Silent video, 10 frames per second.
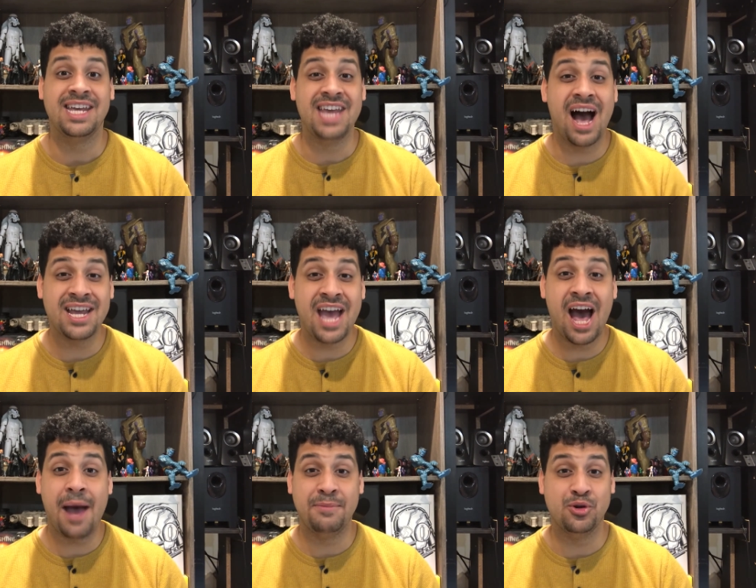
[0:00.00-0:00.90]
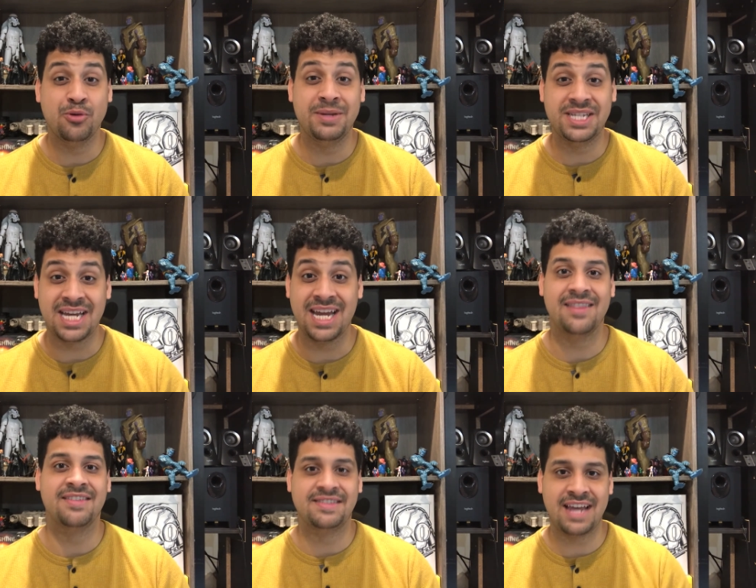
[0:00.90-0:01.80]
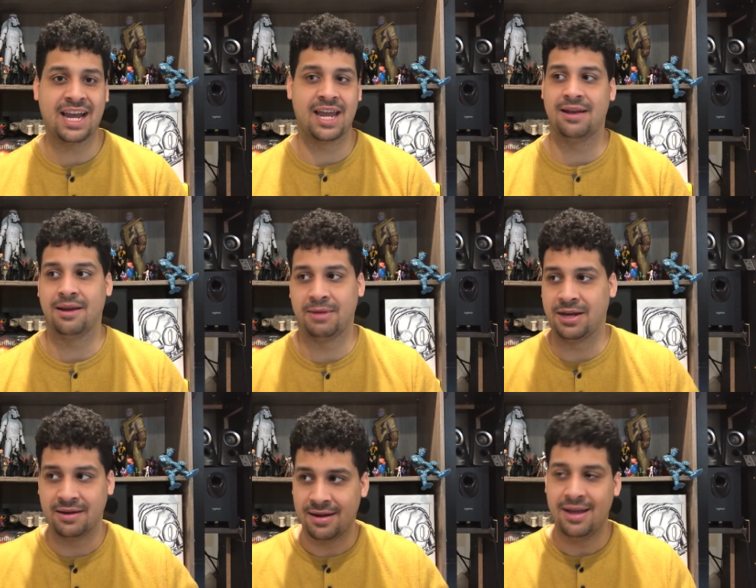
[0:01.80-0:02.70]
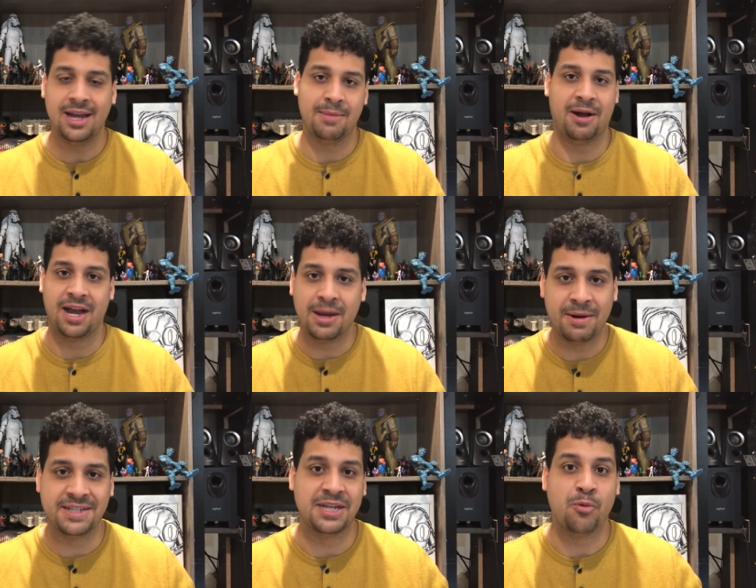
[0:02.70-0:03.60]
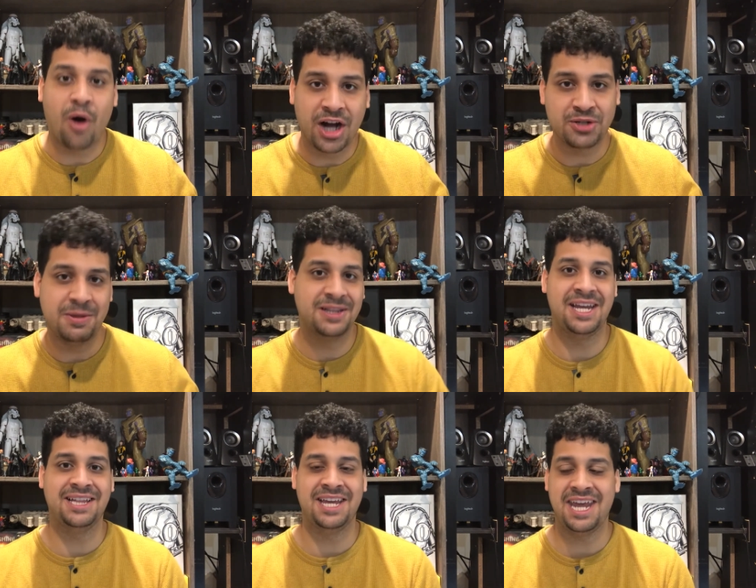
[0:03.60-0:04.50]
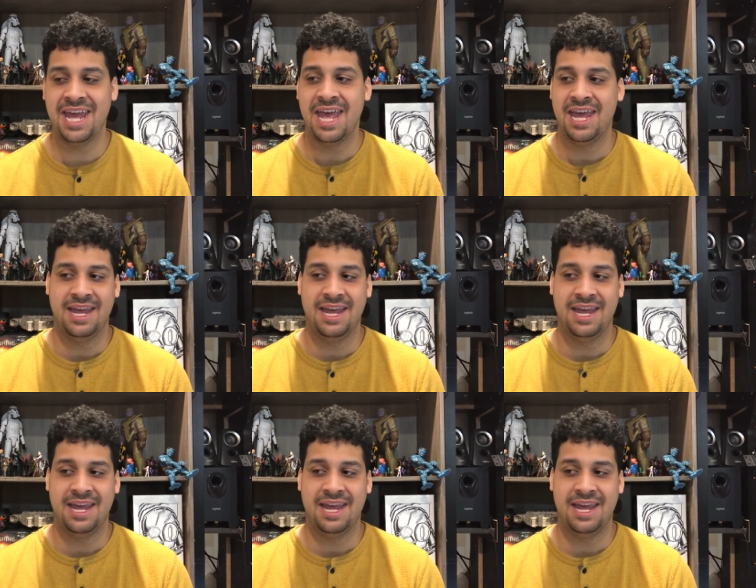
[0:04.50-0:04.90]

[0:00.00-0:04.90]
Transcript: Yahya Abdul-Mateen II. I mean, come on, anybody see Watchmen lately?